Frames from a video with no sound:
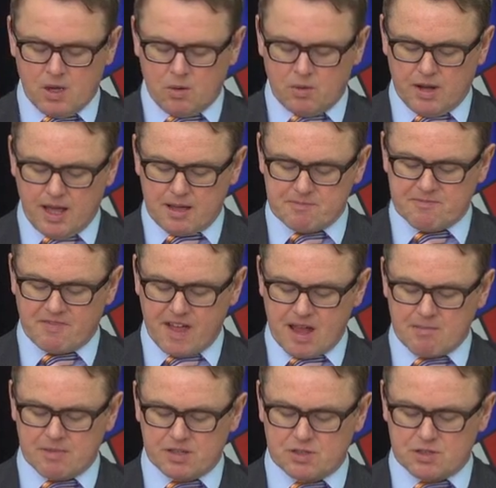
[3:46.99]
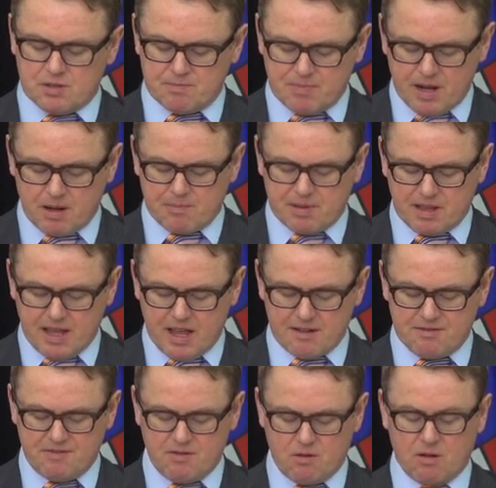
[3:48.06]
would help families to better
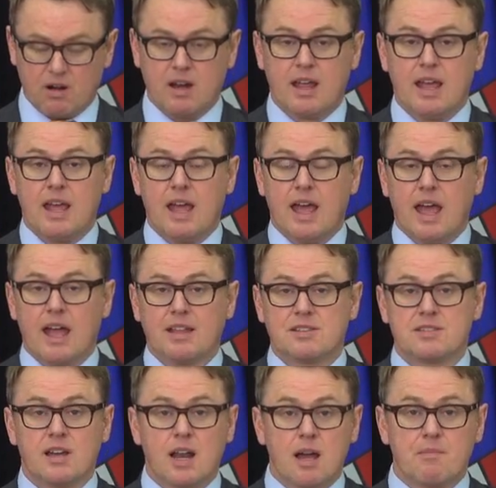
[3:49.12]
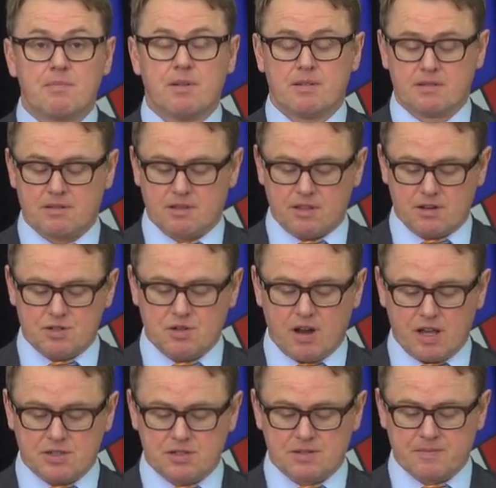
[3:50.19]
plan for and set up their
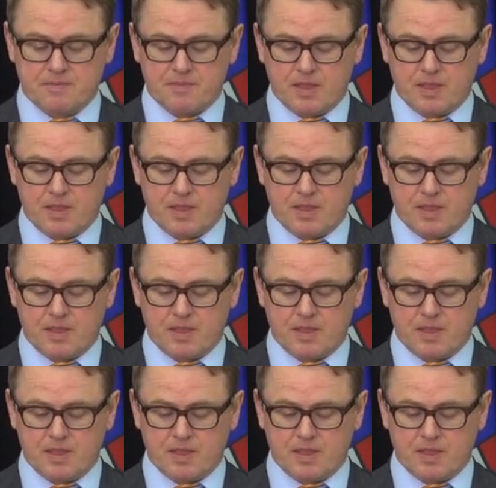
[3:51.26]
trusts.